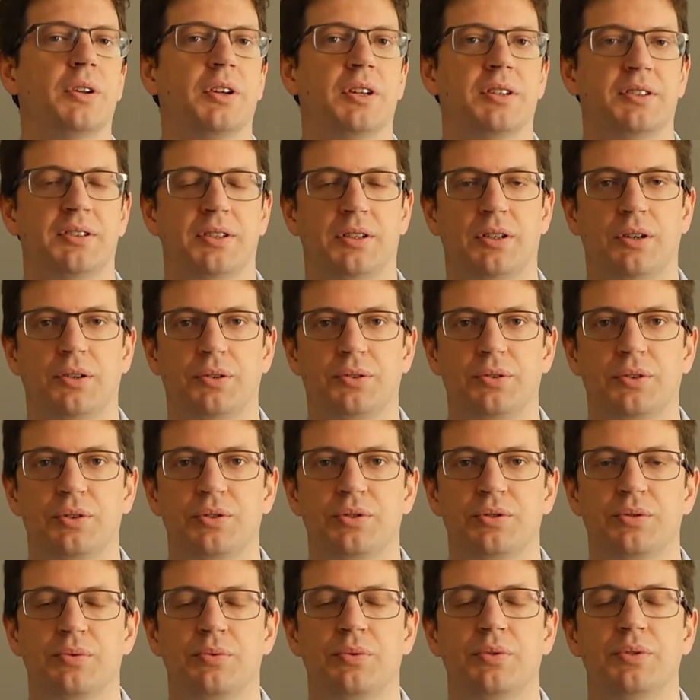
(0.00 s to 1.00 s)
Hints and
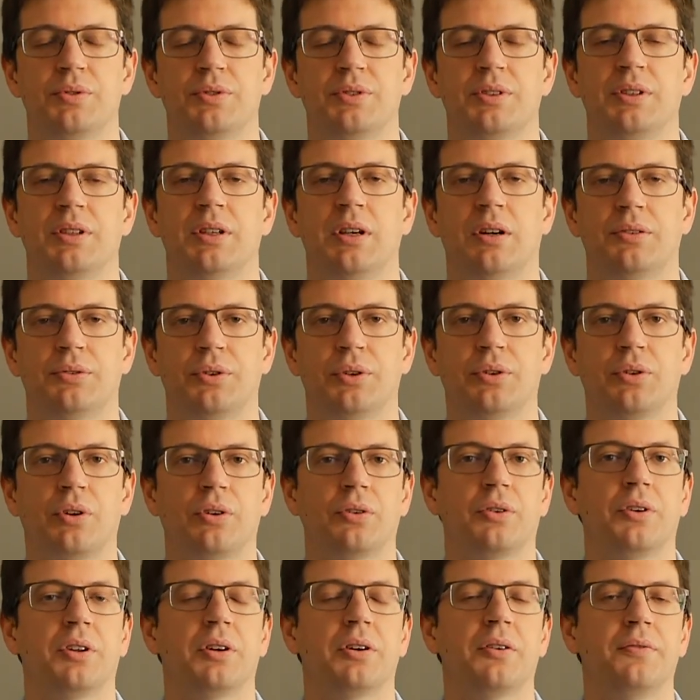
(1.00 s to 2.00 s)
How-Tos, we'll see how to
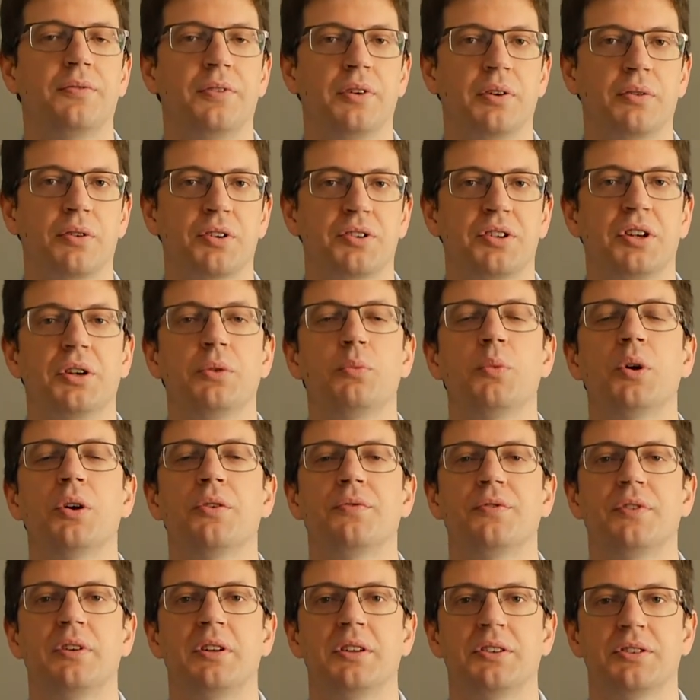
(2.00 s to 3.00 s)
toggle the configuration in one
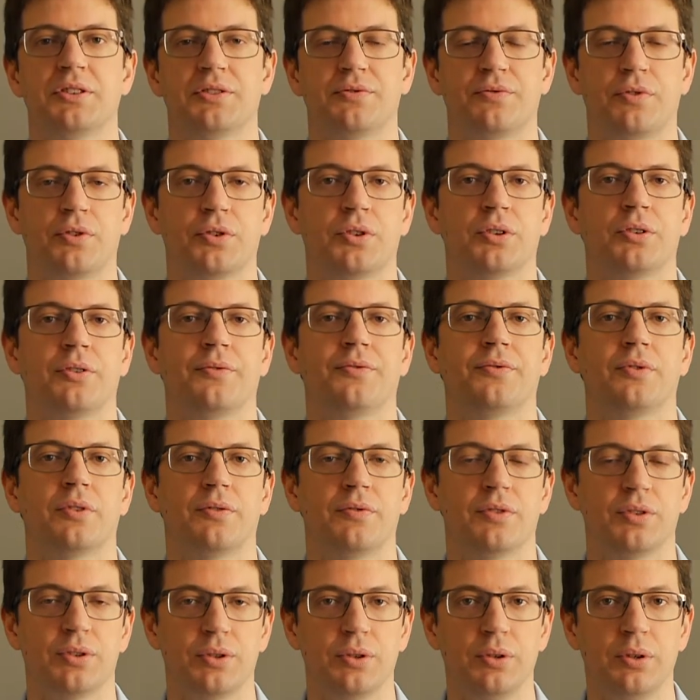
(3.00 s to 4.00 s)
of the latest versions of
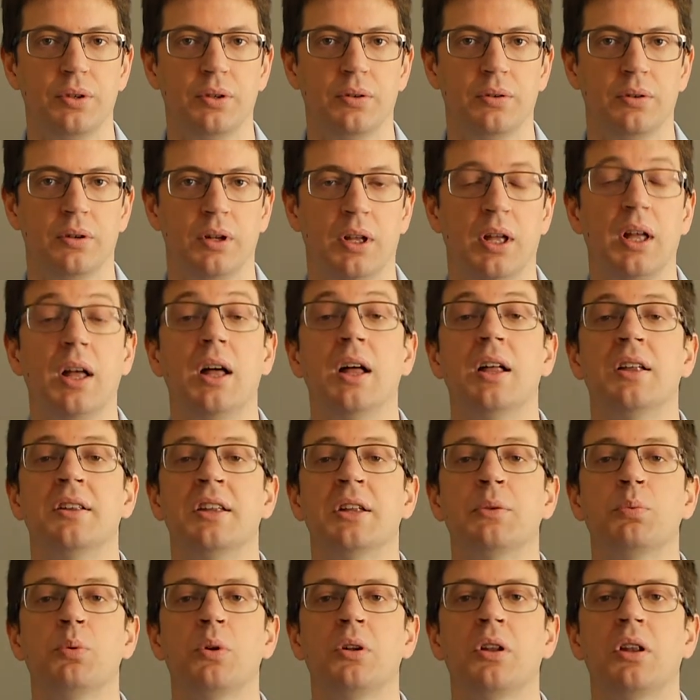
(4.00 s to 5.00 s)
Service Studio
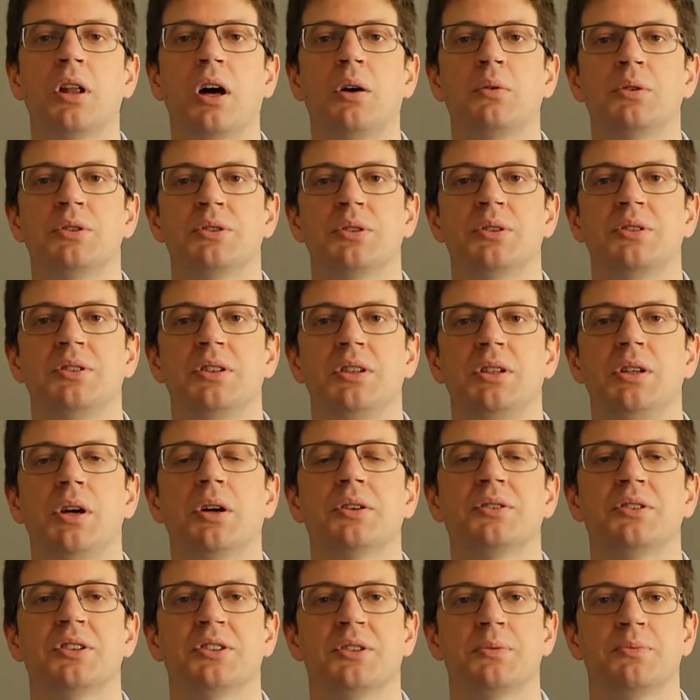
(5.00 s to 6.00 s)
that will allow us to see the
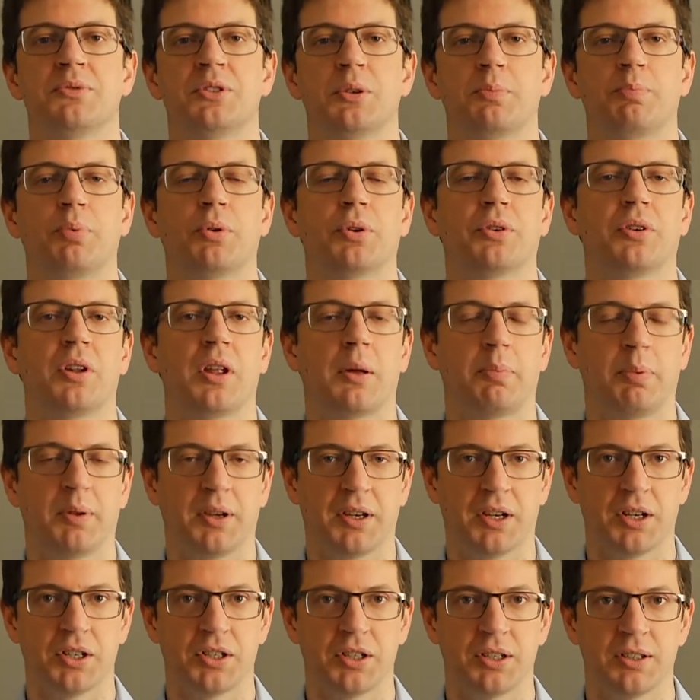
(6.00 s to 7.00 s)
OutSystems supported
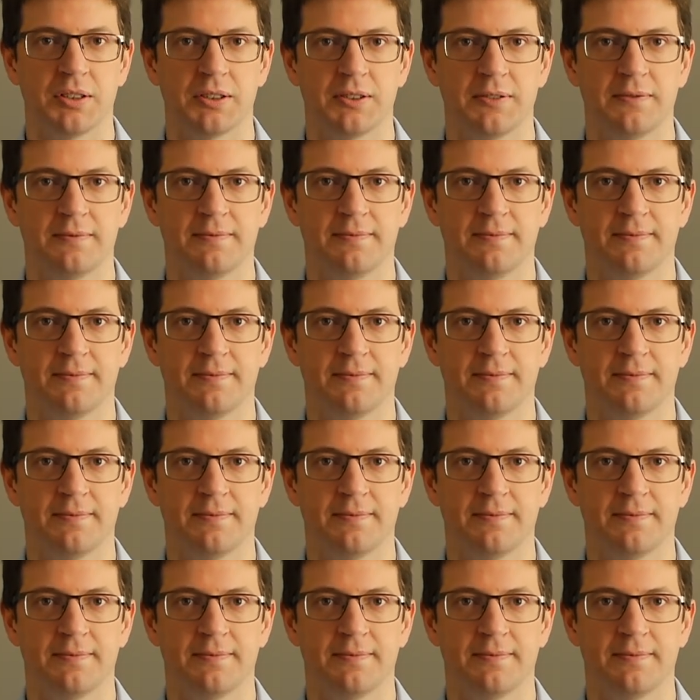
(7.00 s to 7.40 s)
applications.